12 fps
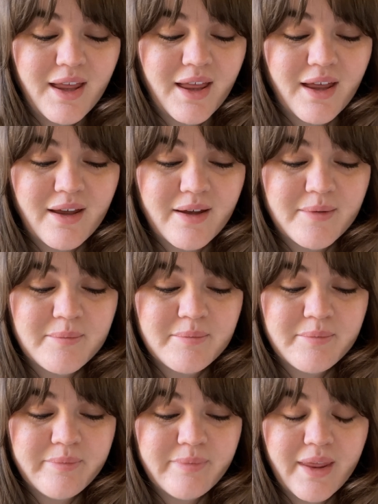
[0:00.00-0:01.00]

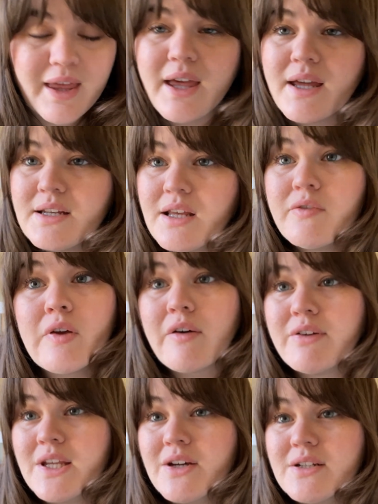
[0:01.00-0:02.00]
And if you have
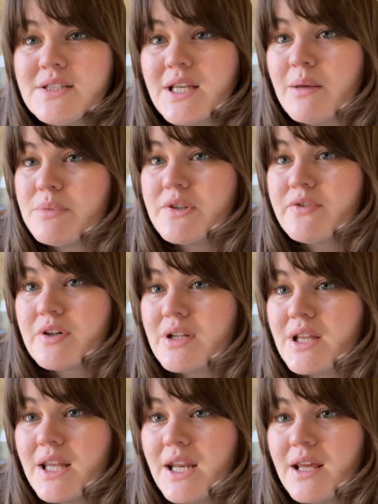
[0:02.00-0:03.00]
any good tips for
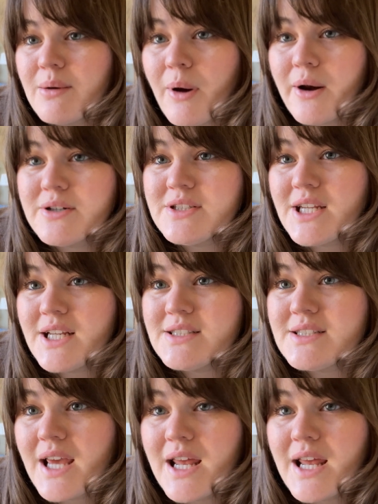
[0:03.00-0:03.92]
cleaning water stains